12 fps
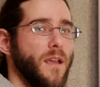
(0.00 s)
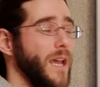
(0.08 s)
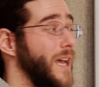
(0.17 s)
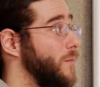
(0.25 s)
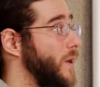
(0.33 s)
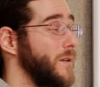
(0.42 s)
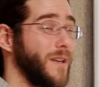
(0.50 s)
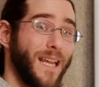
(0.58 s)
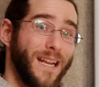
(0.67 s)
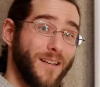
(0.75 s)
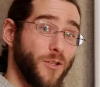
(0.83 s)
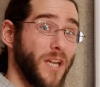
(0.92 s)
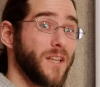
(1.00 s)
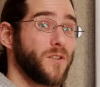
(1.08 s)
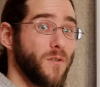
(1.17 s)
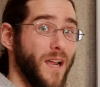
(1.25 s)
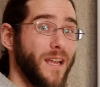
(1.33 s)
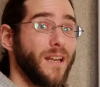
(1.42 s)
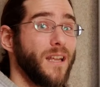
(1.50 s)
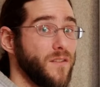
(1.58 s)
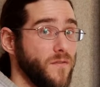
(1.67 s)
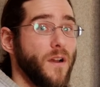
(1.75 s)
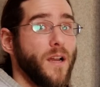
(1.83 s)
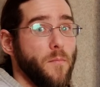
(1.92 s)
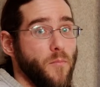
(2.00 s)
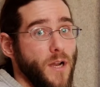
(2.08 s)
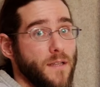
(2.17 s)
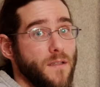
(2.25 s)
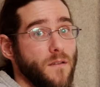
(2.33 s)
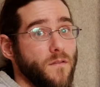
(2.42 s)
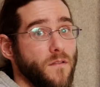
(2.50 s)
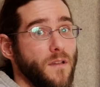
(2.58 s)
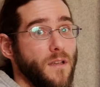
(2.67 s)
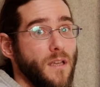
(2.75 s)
And when you get it just right, it's very impressive.